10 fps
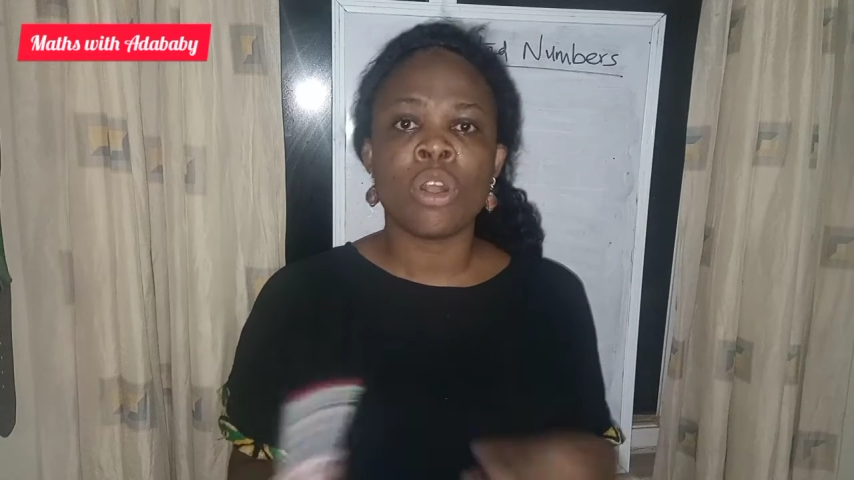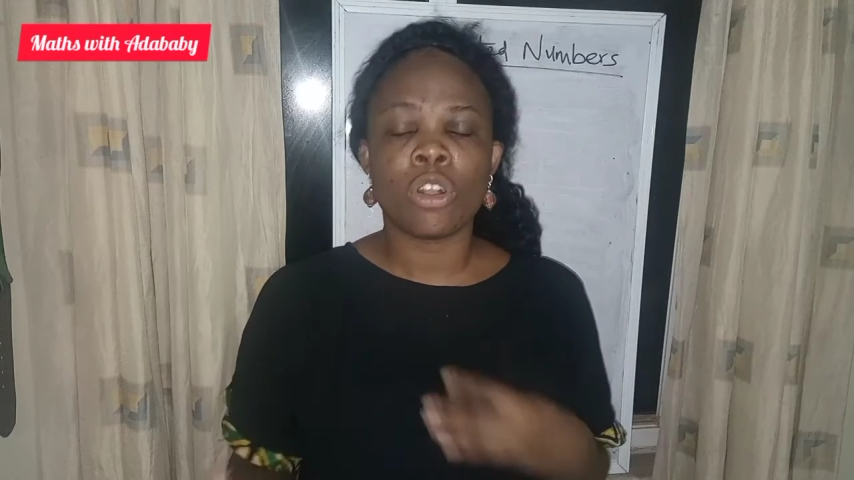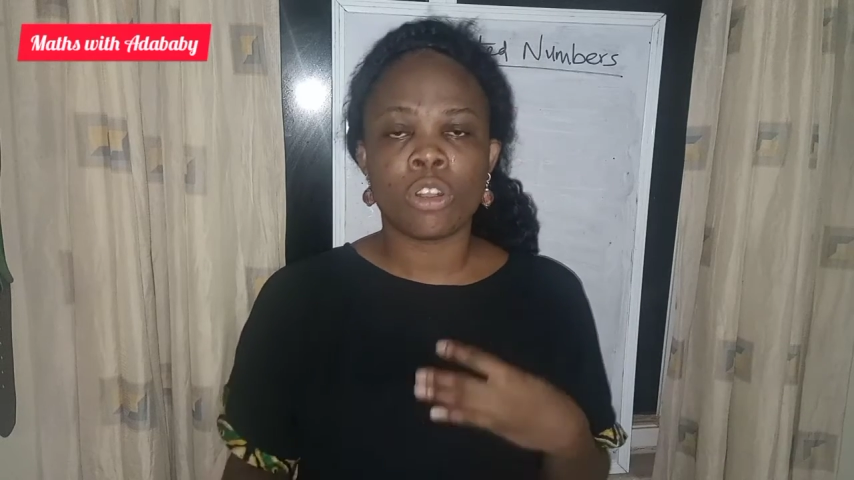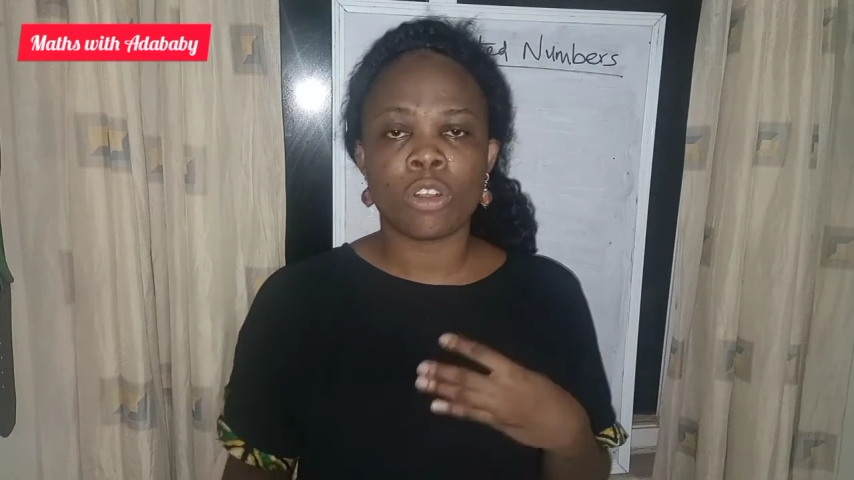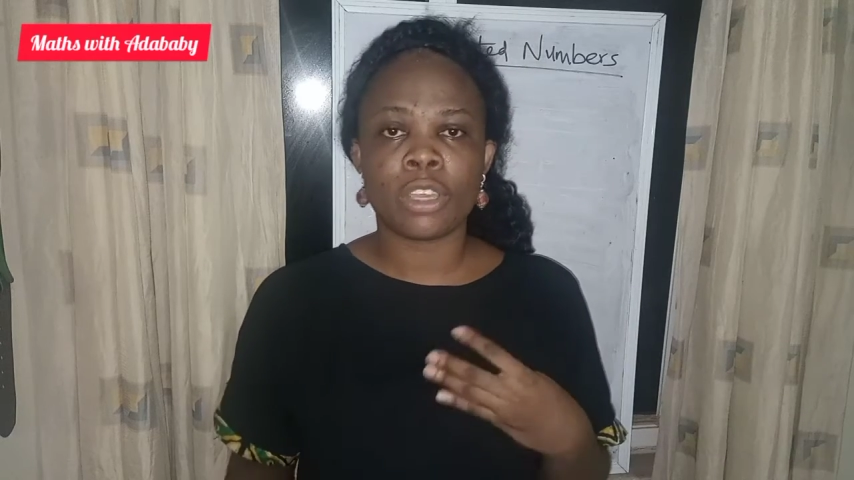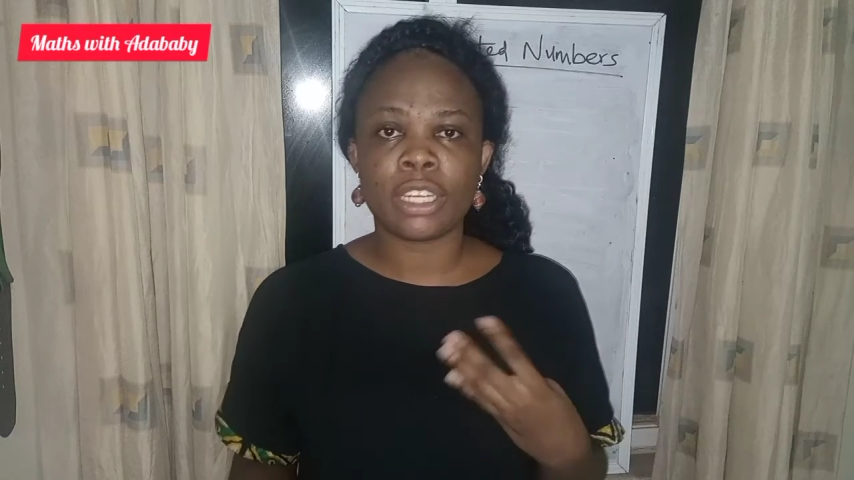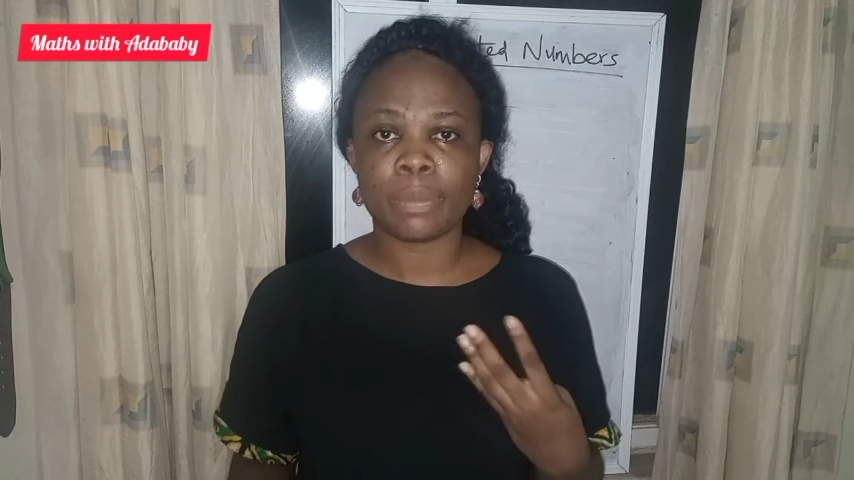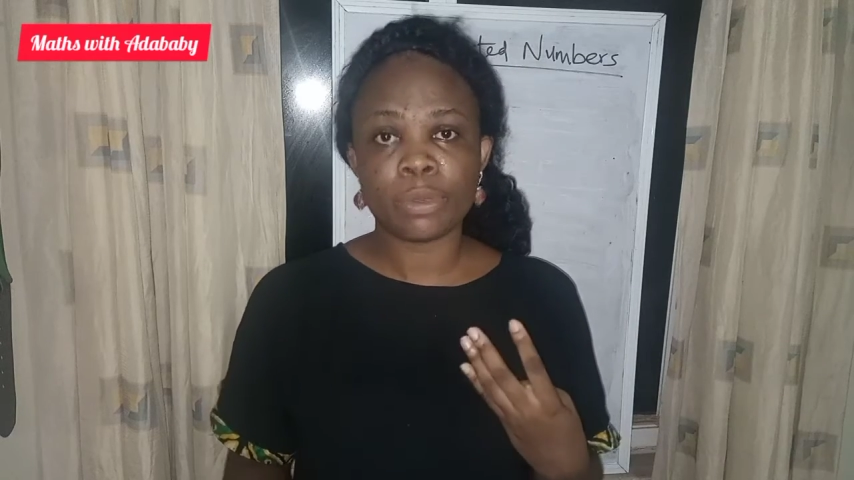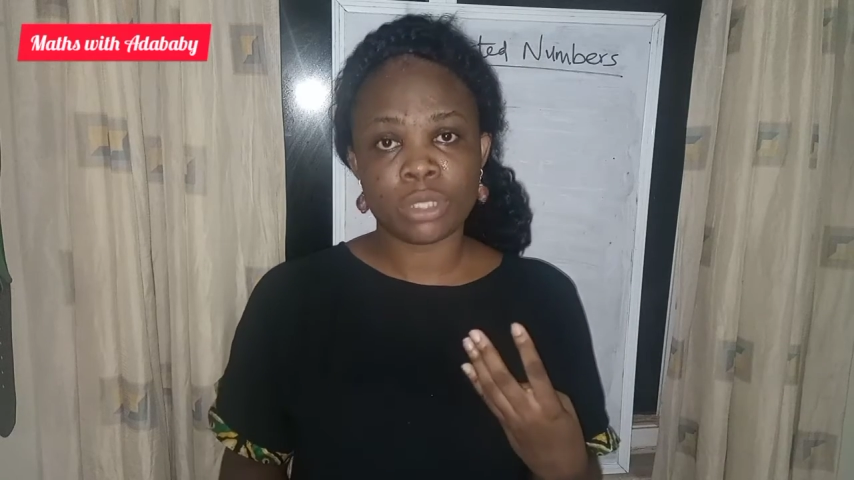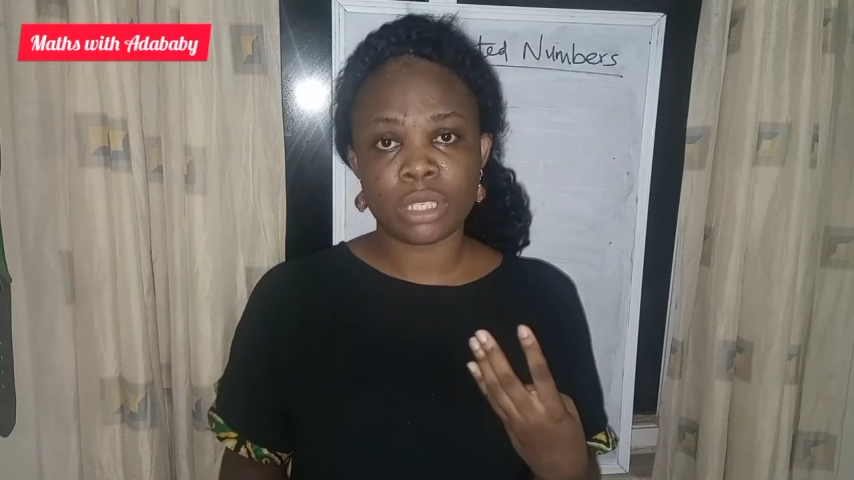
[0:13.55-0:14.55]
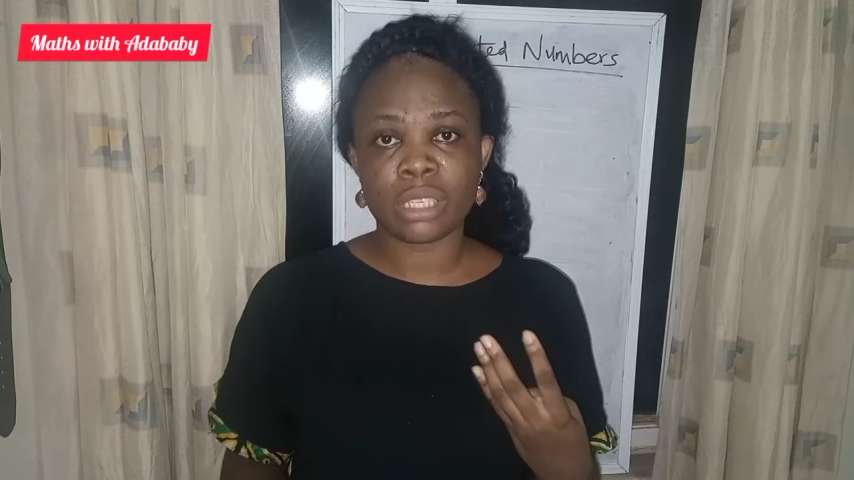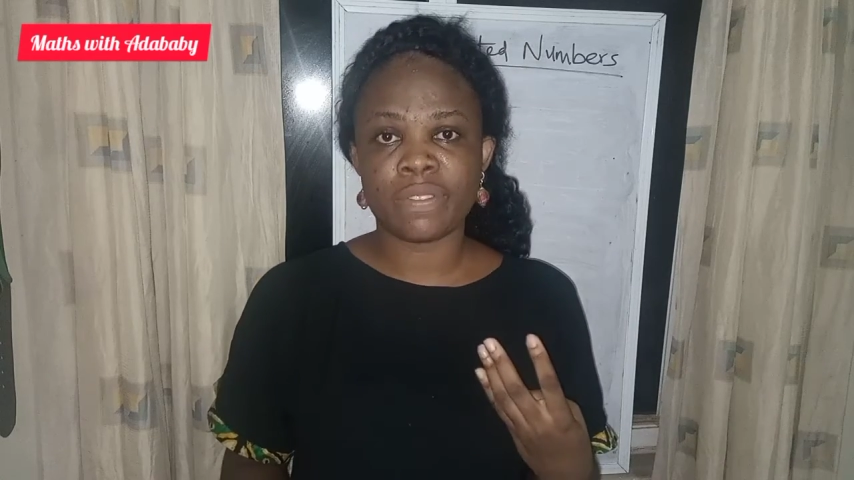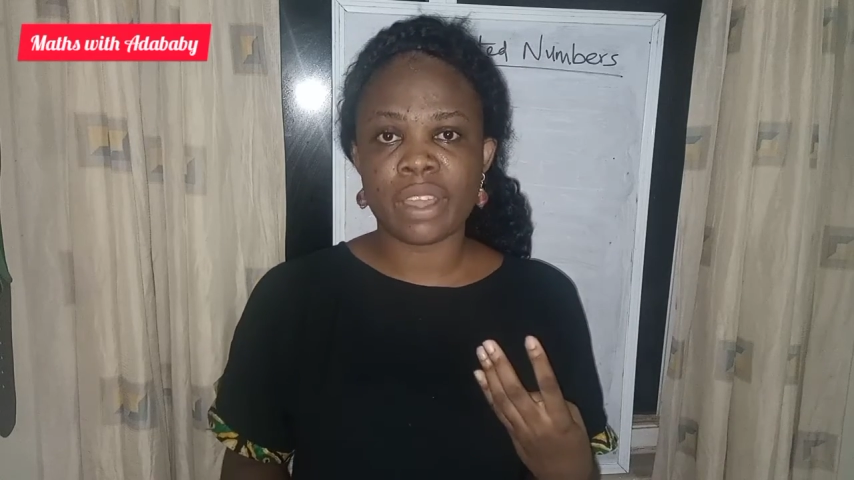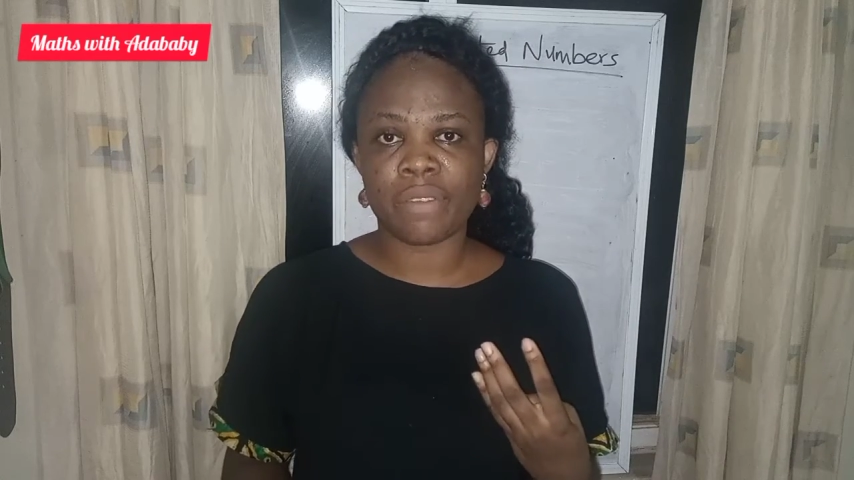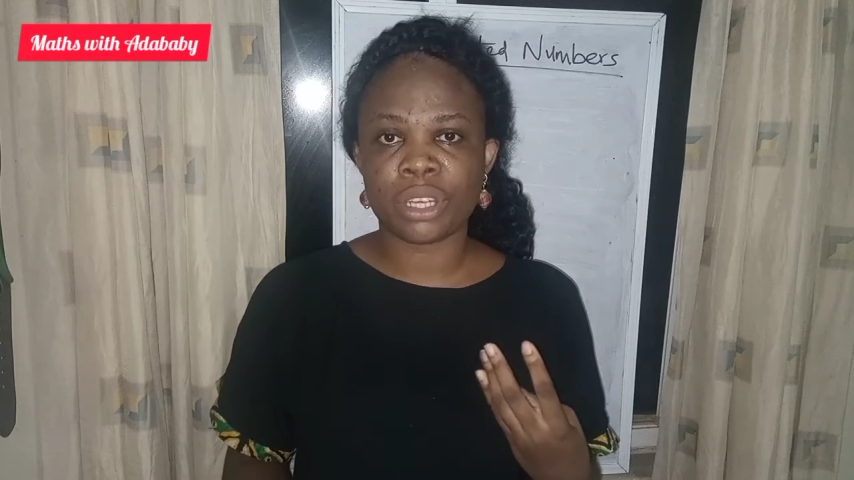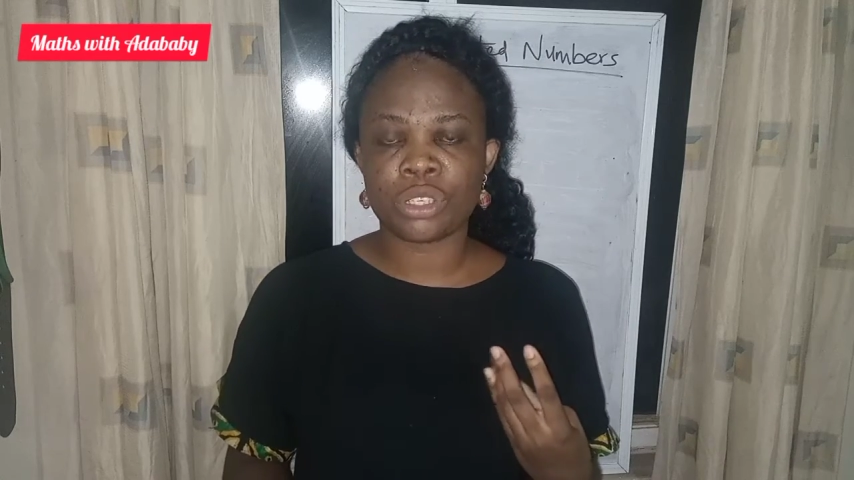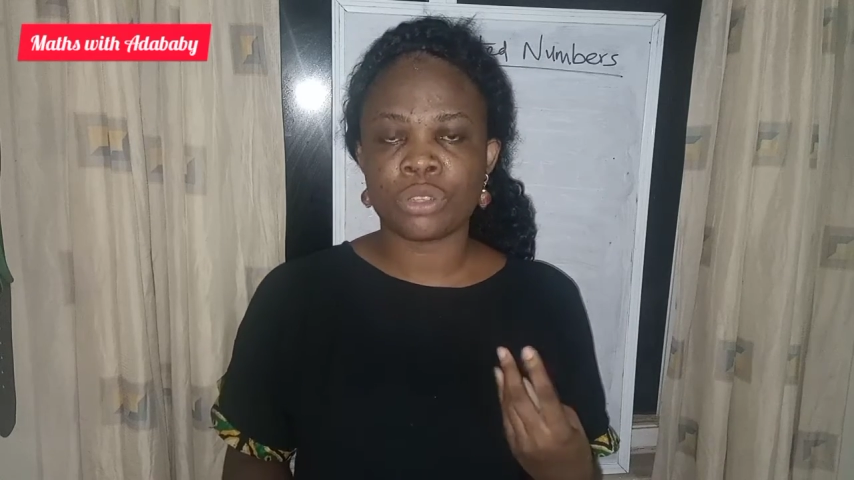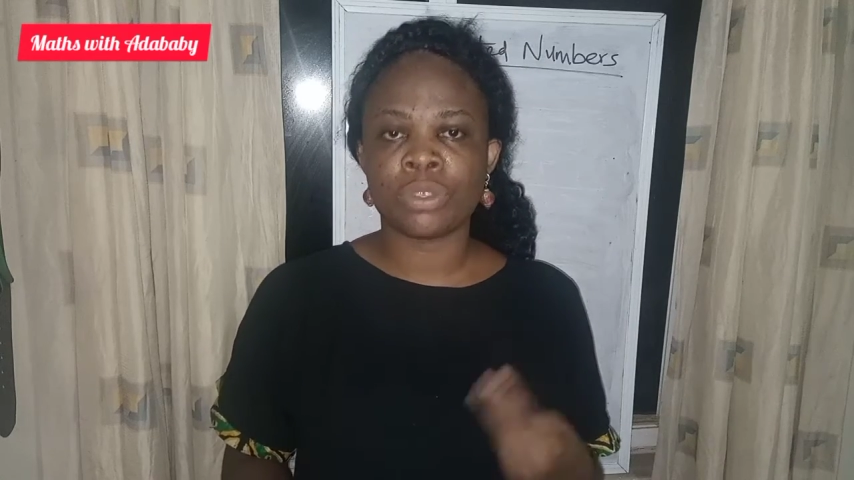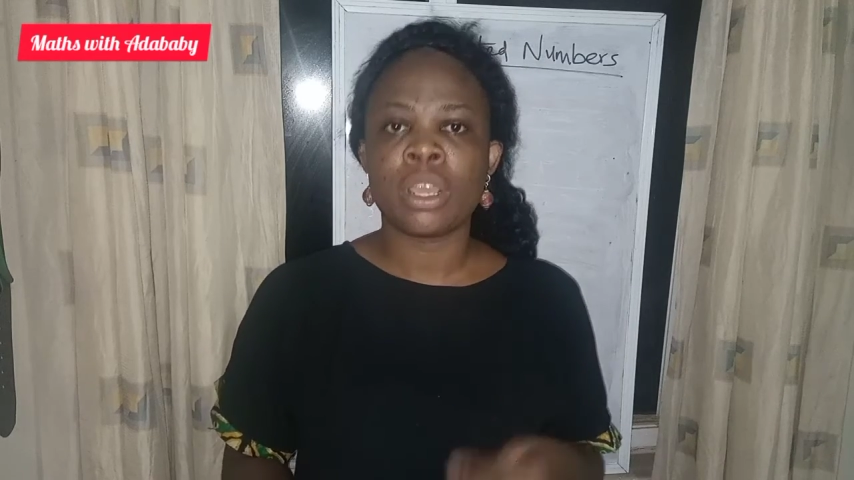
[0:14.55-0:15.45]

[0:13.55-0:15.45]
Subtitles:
or in the positive direction.